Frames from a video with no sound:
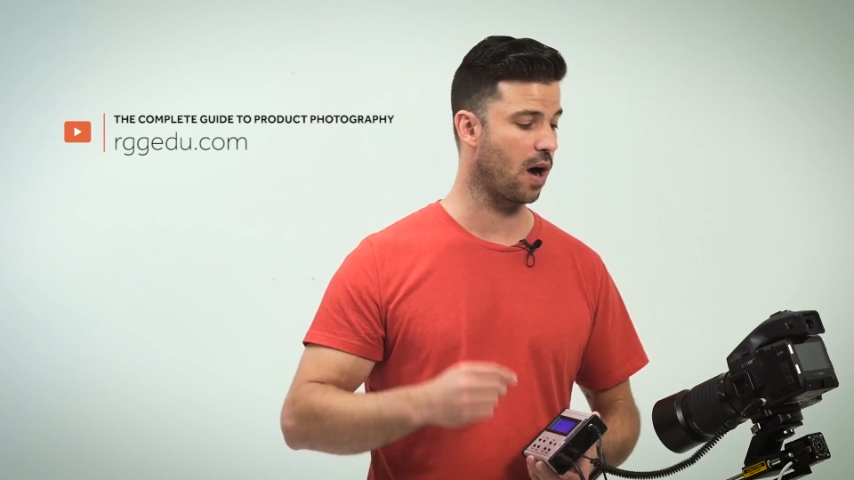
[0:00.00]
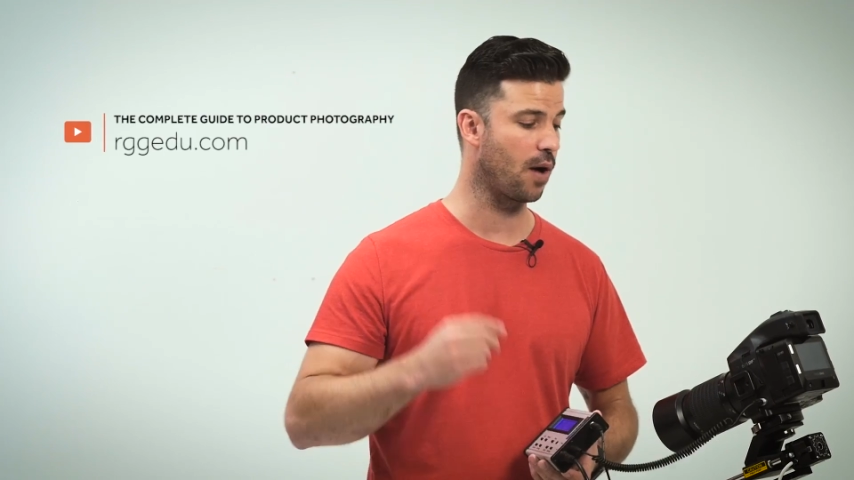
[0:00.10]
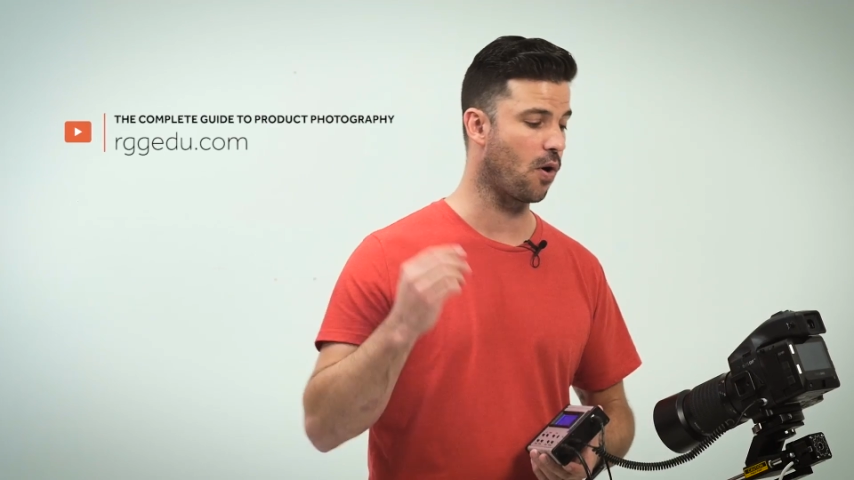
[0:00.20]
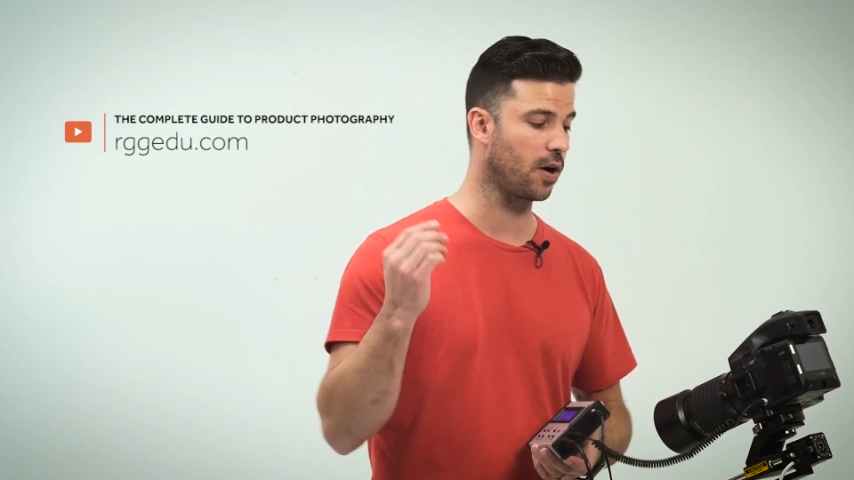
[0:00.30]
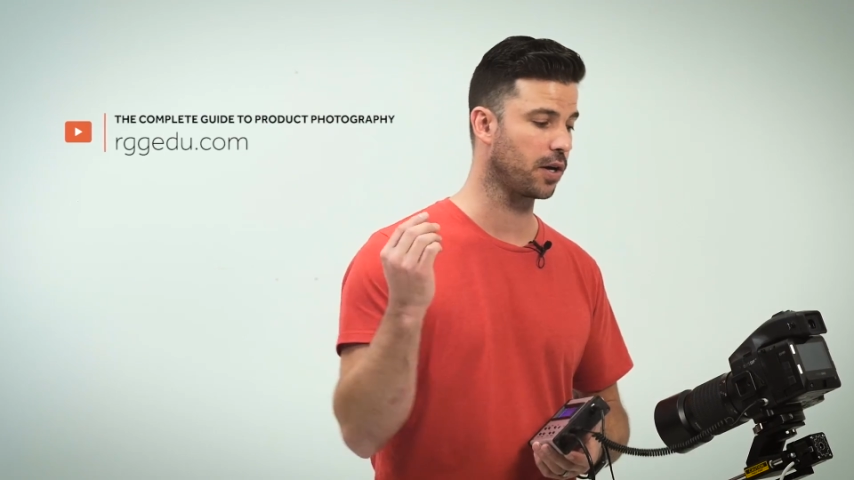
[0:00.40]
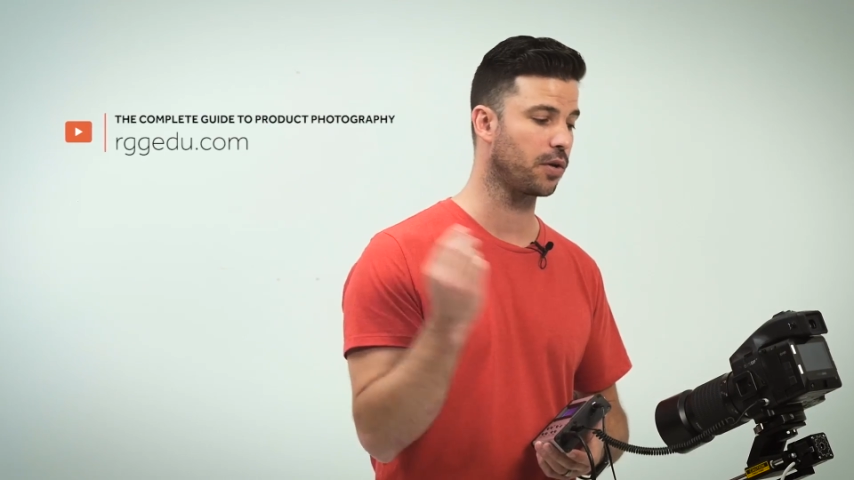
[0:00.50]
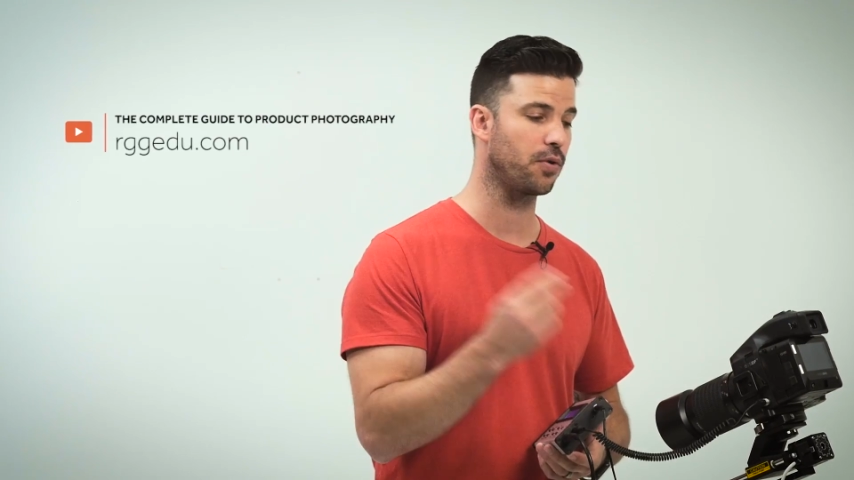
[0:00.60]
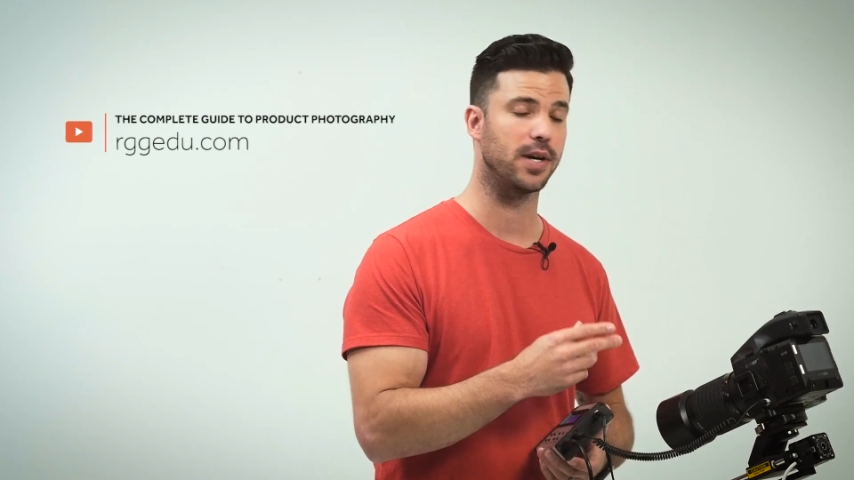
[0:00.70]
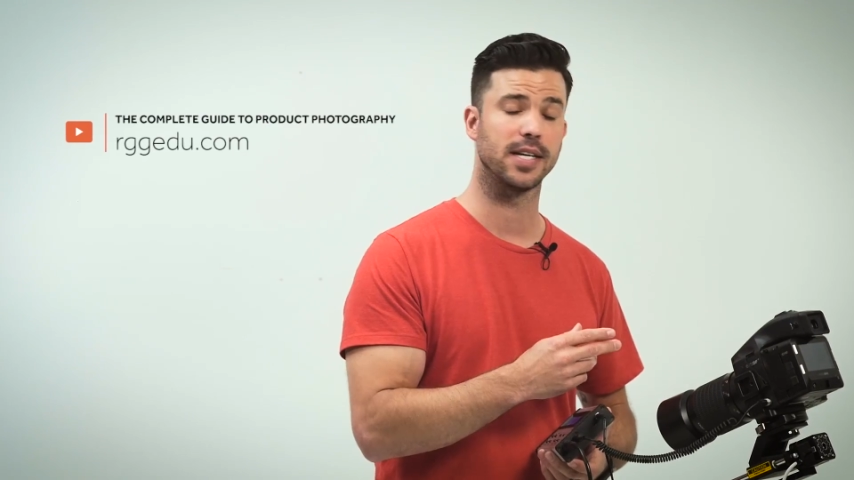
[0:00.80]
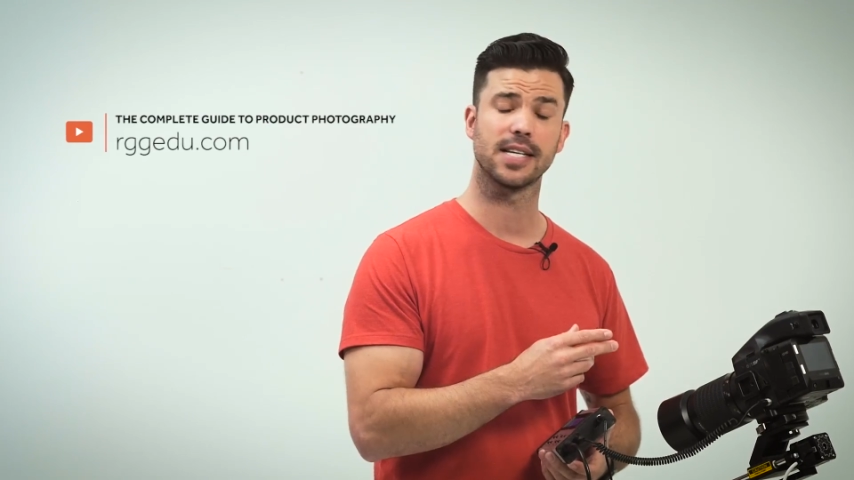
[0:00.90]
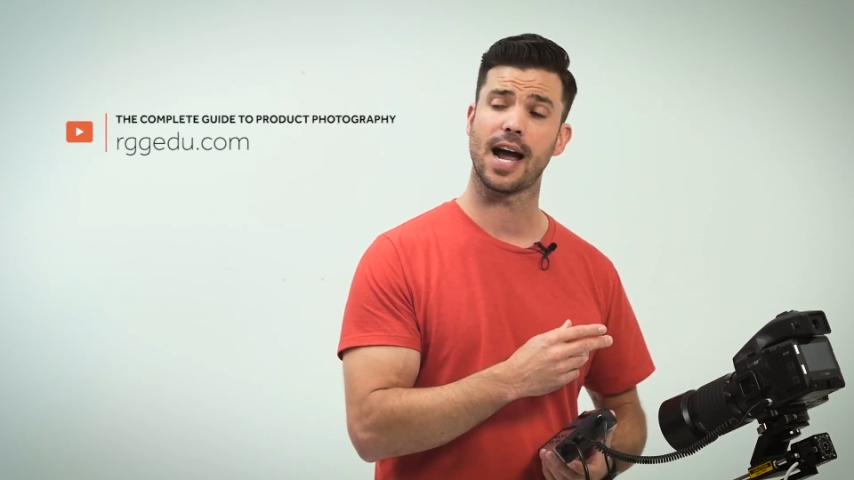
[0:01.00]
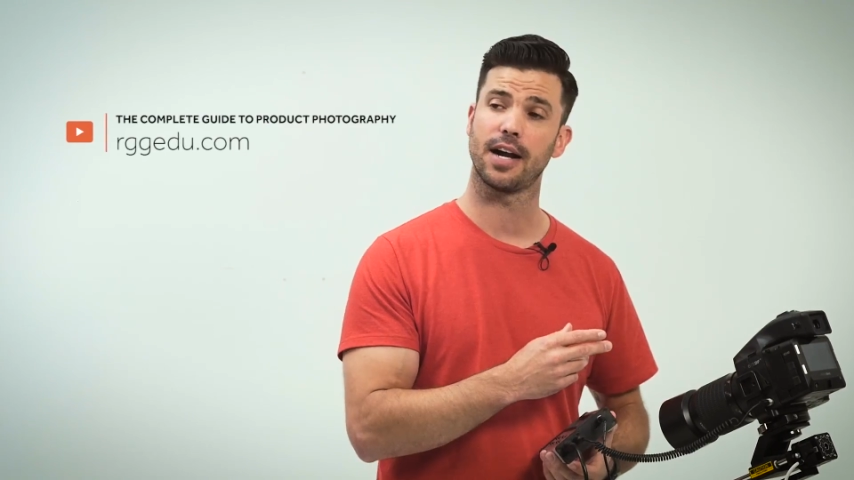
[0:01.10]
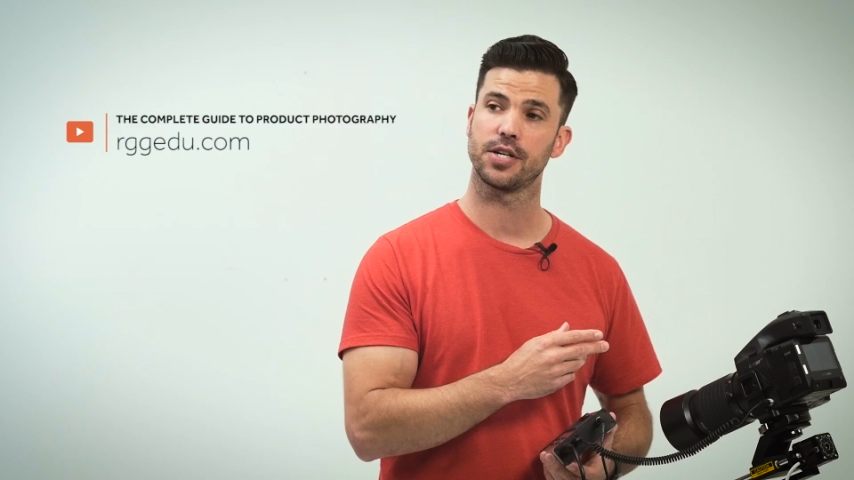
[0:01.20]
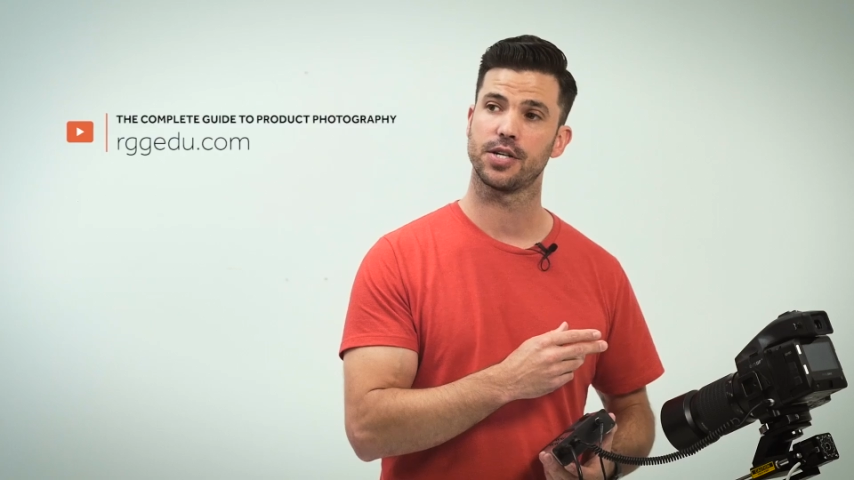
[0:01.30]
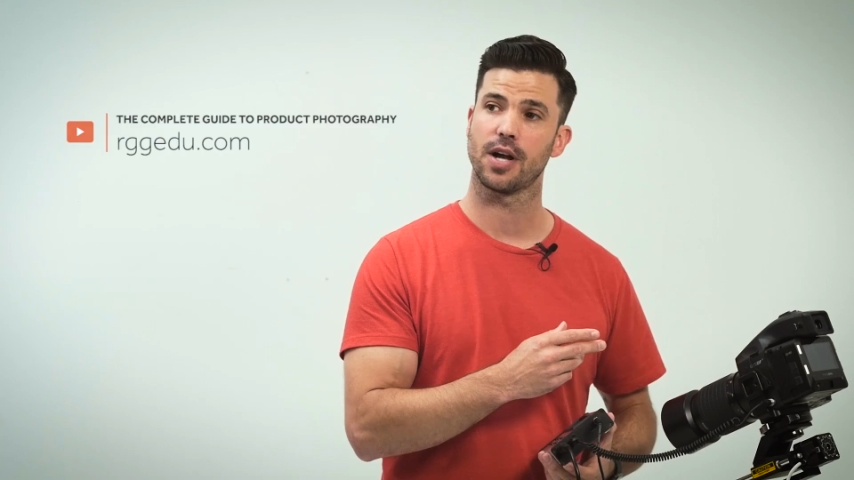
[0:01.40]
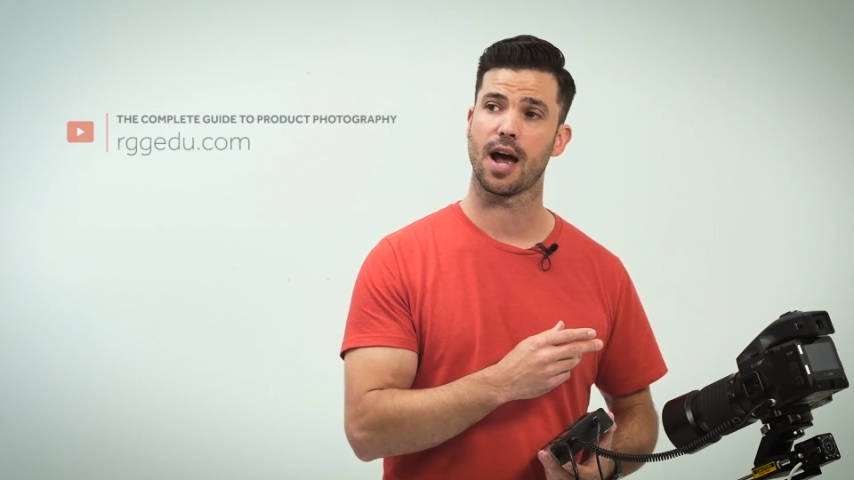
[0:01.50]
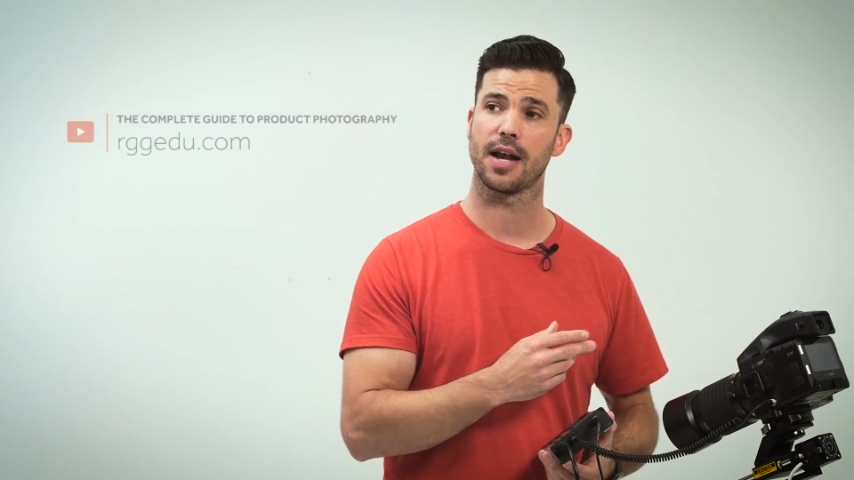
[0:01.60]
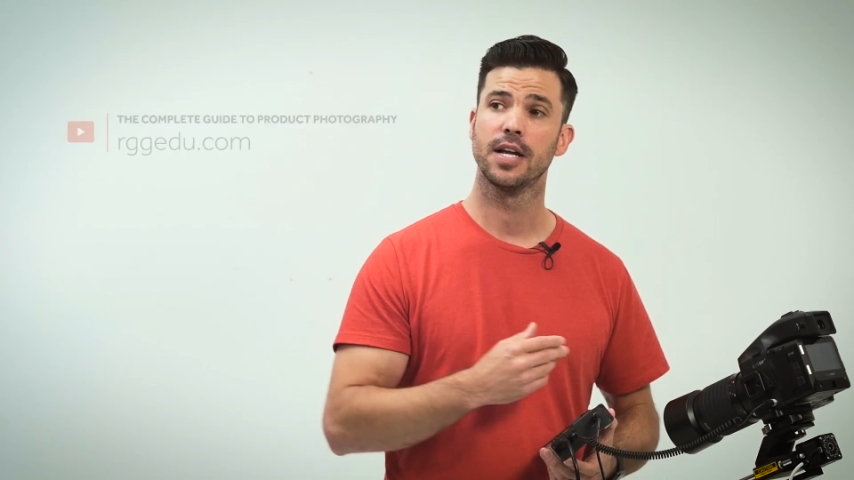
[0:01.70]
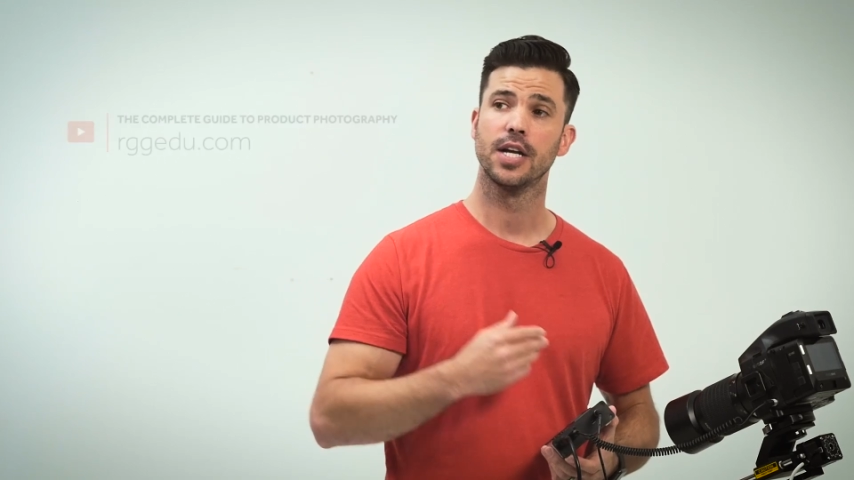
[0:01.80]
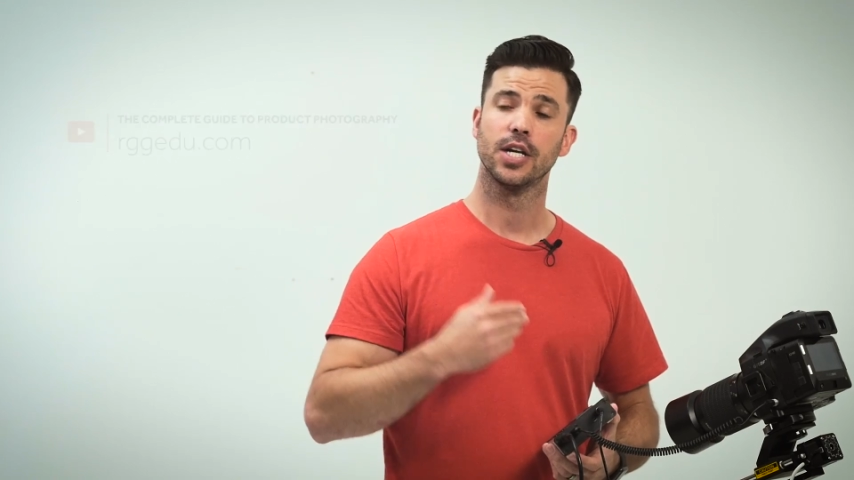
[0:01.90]
where I walk you through an entire
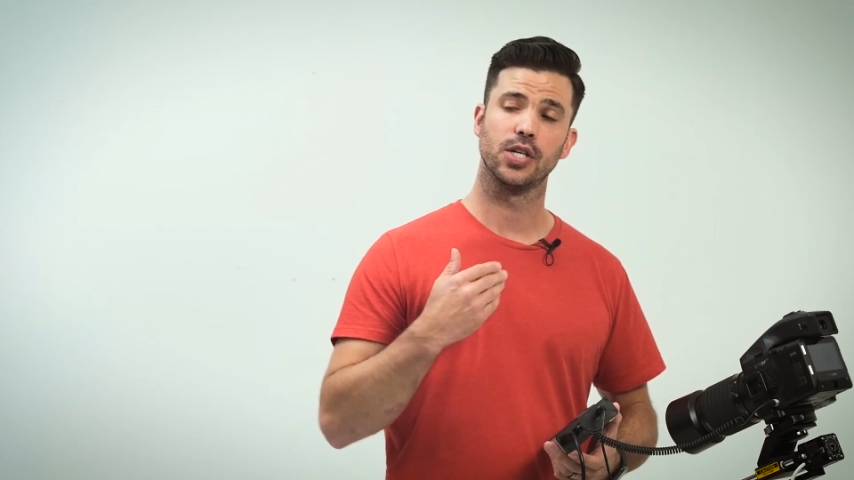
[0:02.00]
shot